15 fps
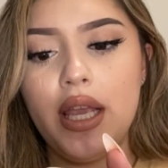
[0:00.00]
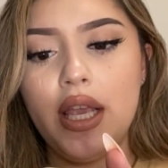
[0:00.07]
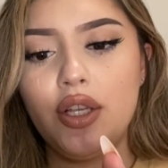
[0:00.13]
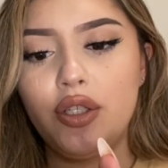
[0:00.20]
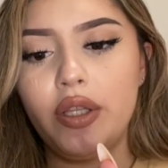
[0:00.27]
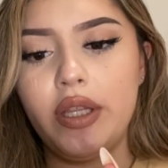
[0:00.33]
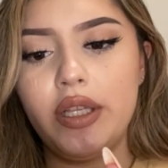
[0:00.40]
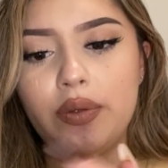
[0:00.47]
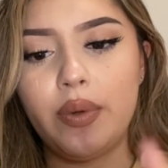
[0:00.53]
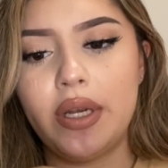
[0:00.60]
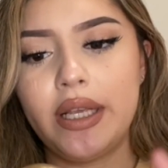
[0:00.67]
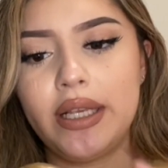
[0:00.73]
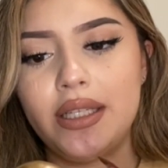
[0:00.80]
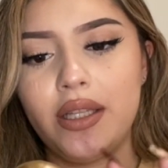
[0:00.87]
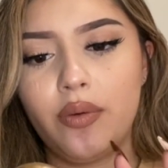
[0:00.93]
So this one
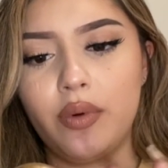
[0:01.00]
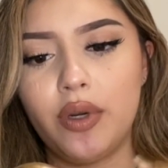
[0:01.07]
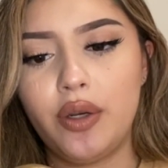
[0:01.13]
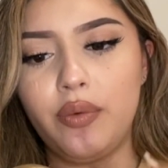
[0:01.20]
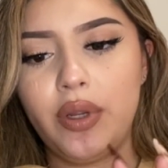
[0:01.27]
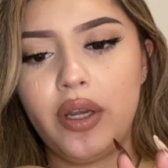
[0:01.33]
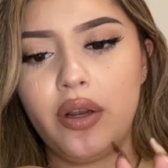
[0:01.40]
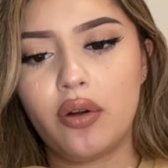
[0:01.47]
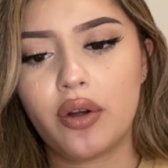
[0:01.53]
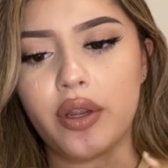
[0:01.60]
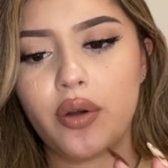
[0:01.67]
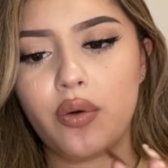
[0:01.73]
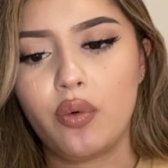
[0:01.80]
is the Renewing Argan